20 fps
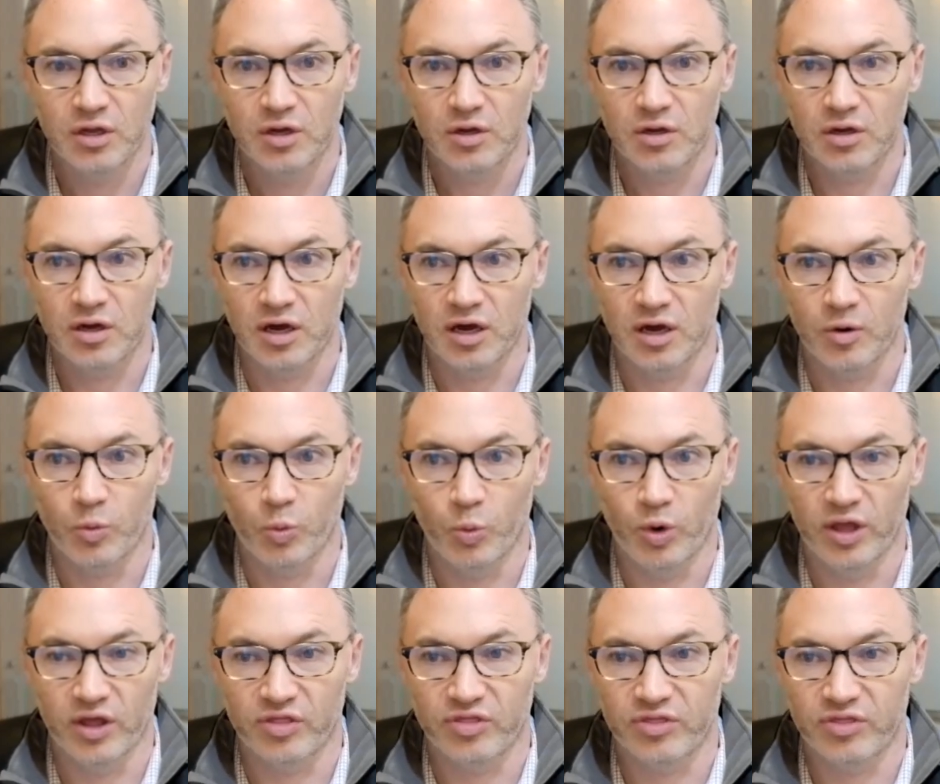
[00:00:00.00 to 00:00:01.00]

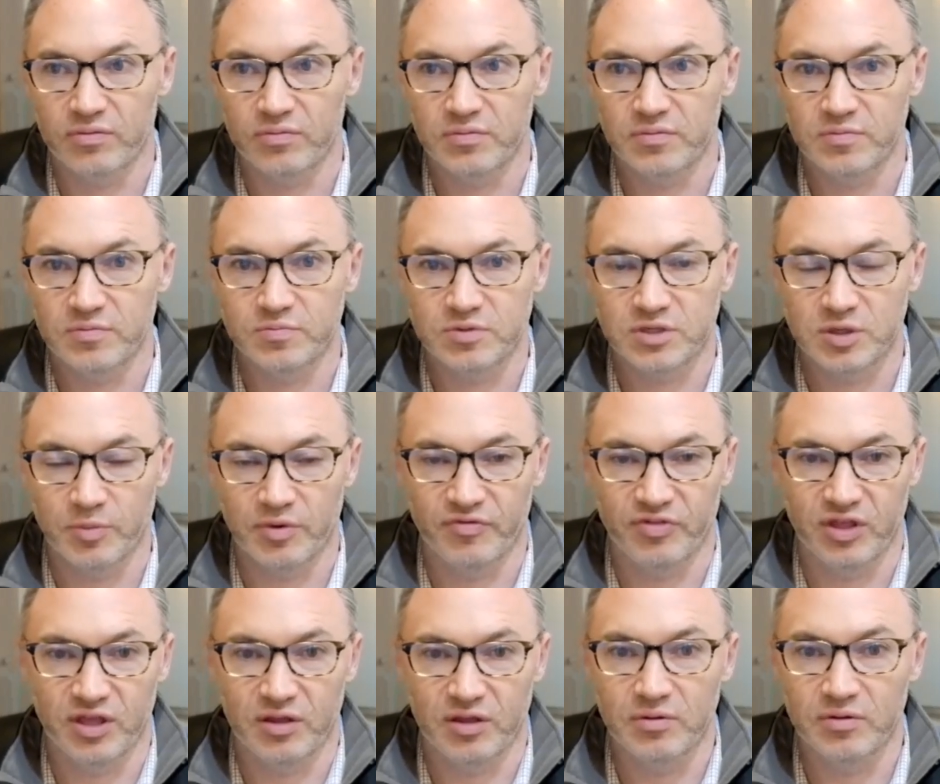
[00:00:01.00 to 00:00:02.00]
with some of
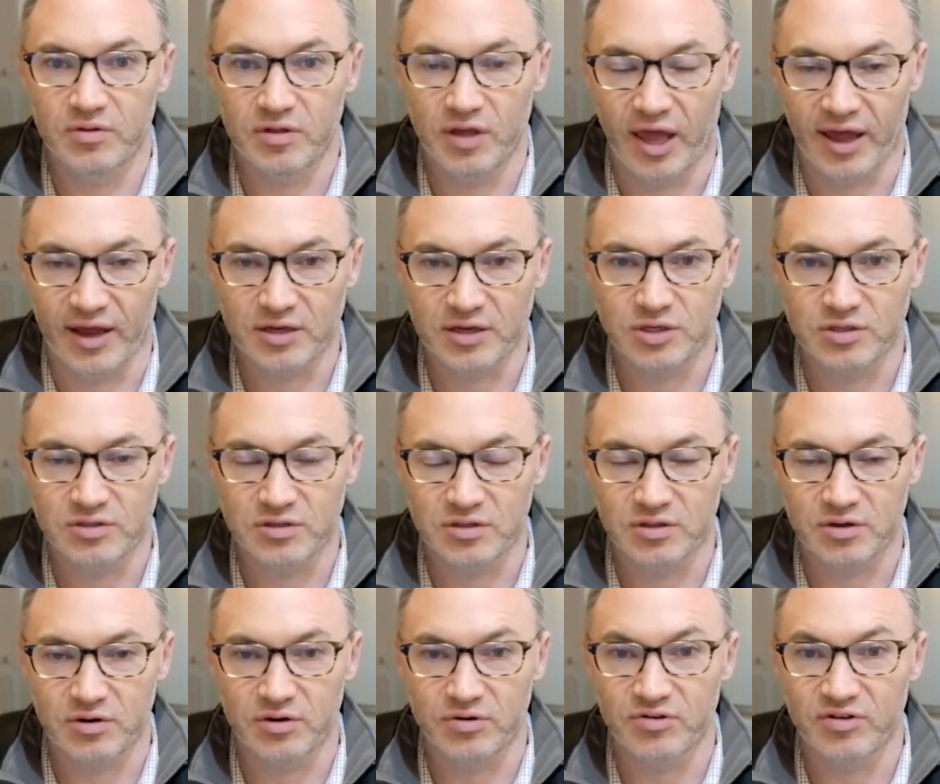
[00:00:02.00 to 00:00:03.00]
the actions that they're
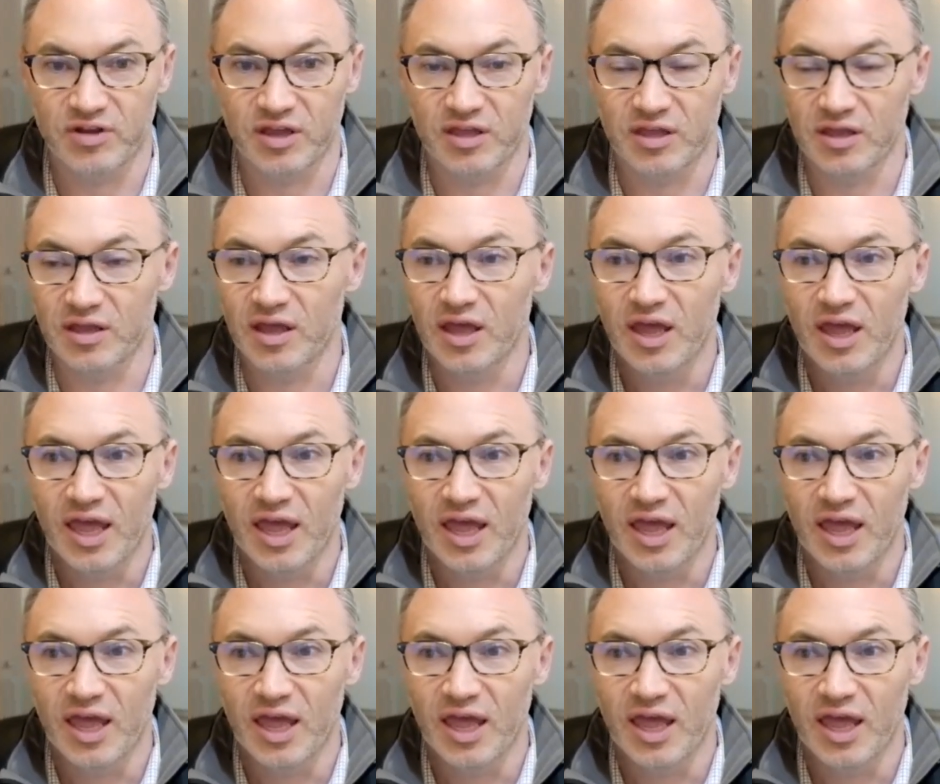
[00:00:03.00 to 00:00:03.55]
undertaking.